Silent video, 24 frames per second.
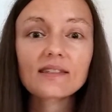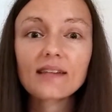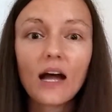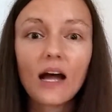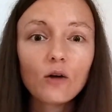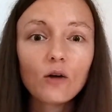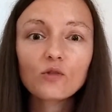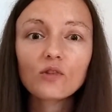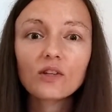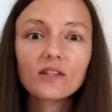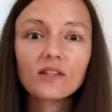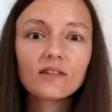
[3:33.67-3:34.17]

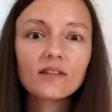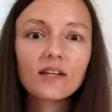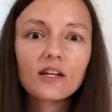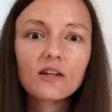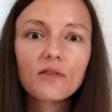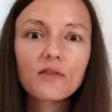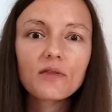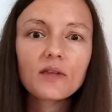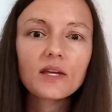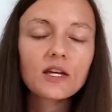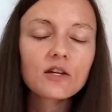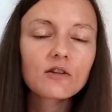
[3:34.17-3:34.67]
out in their
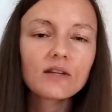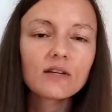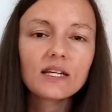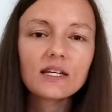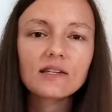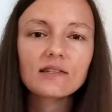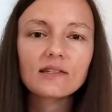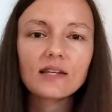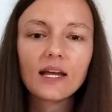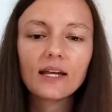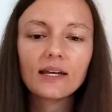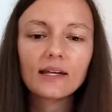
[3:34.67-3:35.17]

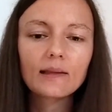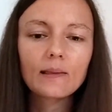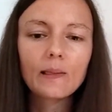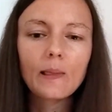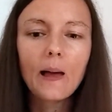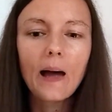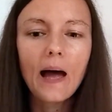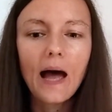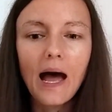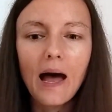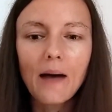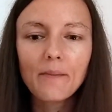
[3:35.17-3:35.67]
theories and in
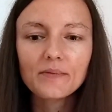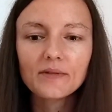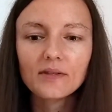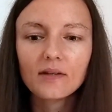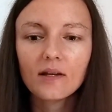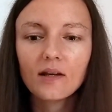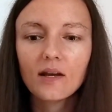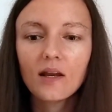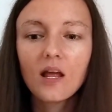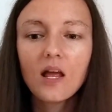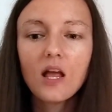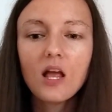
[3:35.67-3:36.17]
labs
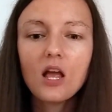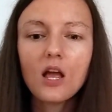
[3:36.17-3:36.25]
and